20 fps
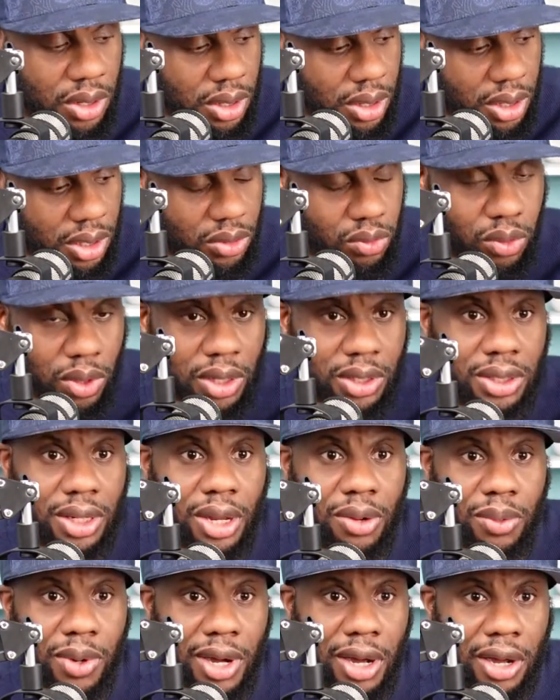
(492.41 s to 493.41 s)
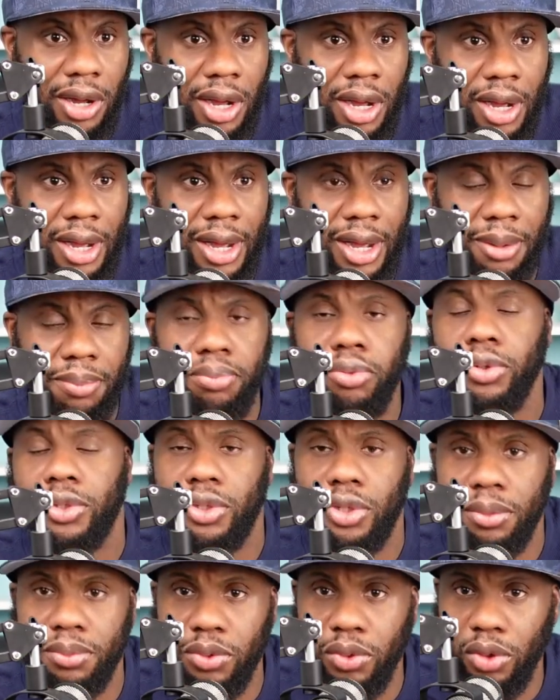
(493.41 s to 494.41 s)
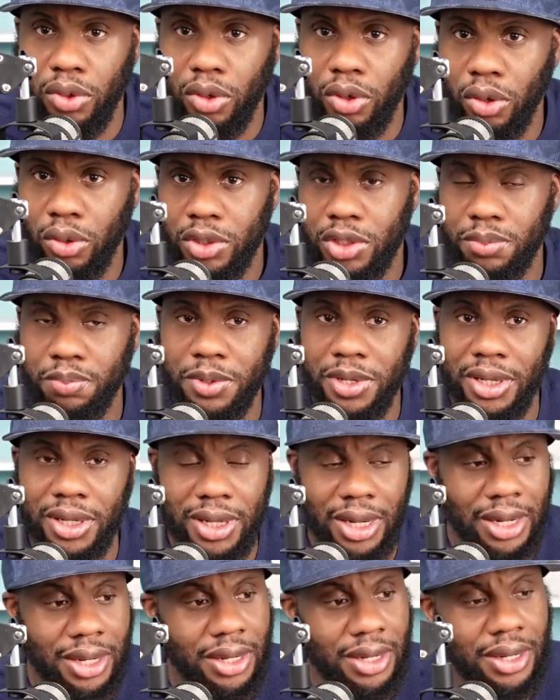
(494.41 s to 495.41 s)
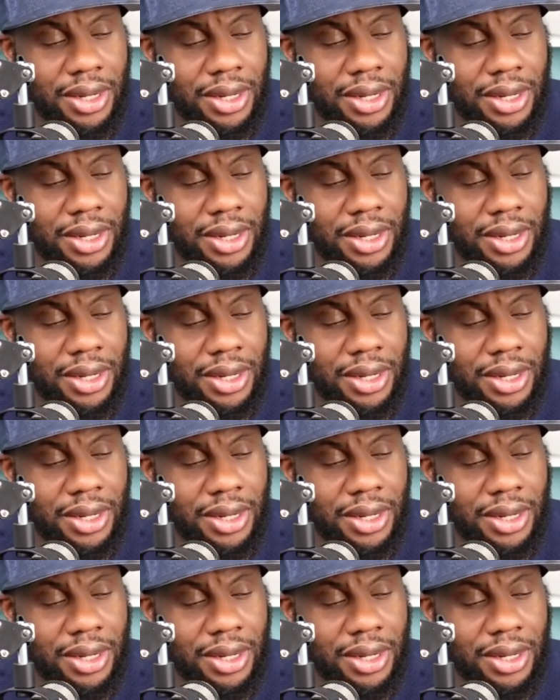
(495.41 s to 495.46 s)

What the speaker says: to a time where I put it up to the loudspeaker